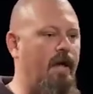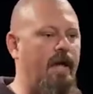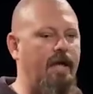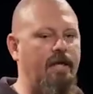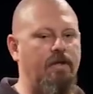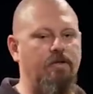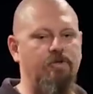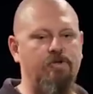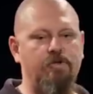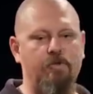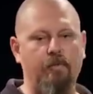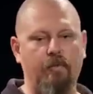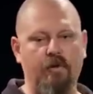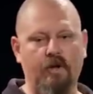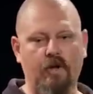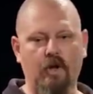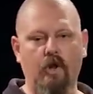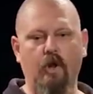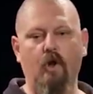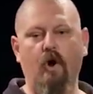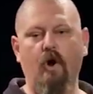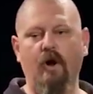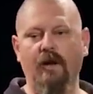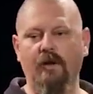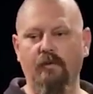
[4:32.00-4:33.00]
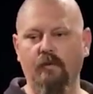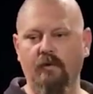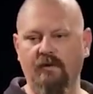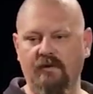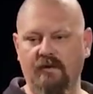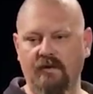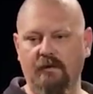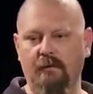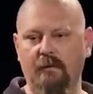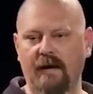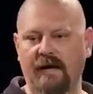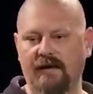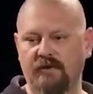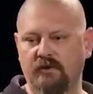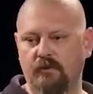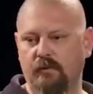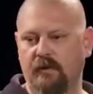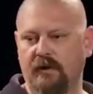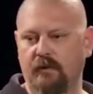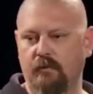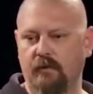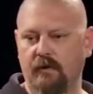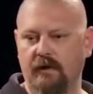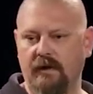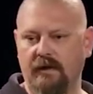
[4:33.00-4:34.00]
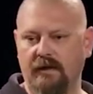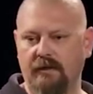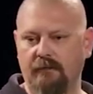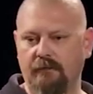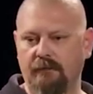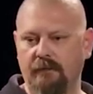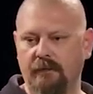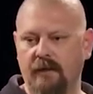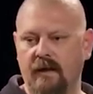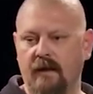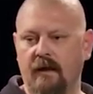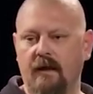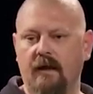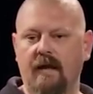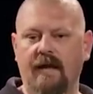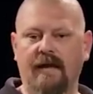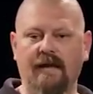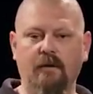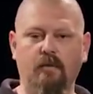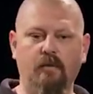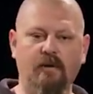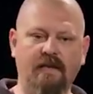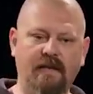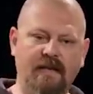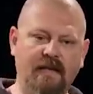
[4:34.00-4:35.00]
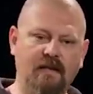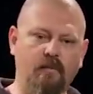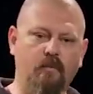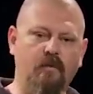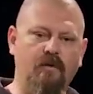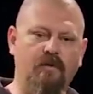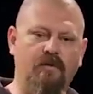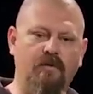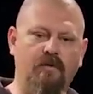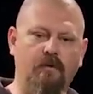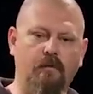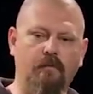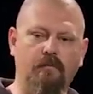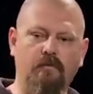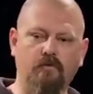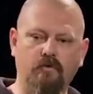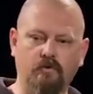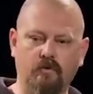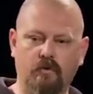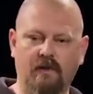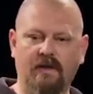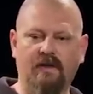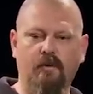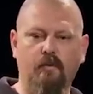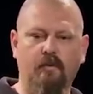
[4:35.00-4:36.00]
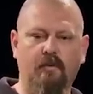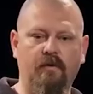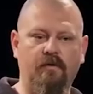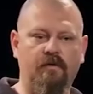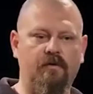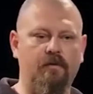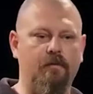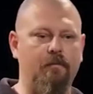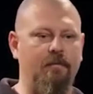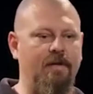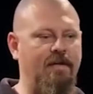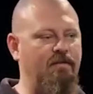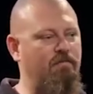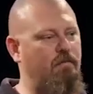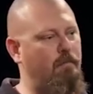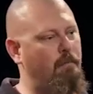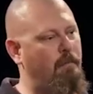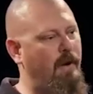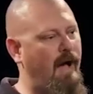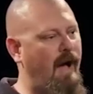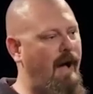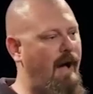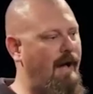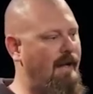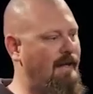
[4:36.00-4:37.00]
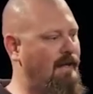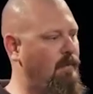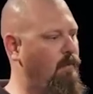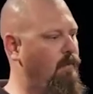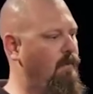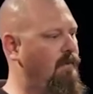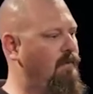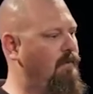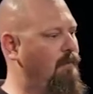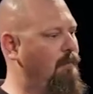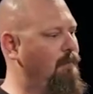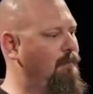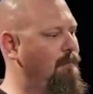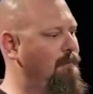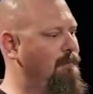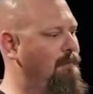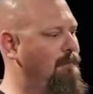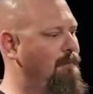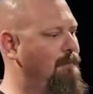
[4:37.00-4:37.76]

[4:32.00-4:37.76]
He used to recline with inmates, we read. He would eat with them, drink with them, even party with them.